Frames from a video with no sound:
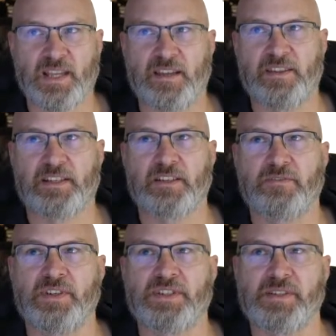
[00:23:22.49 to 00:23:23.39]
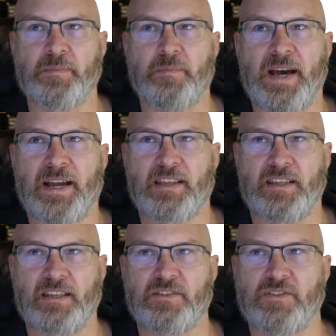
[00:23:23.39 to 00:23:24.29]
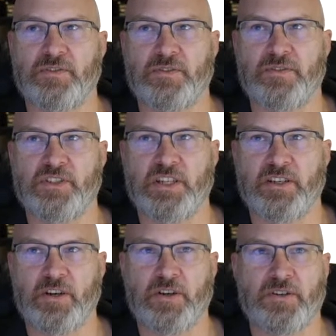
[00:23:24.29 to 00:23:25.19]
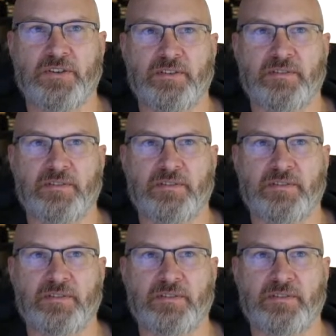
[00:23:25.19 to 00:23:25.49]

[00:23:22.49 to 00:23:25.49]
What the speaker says: and then converts them back into G-code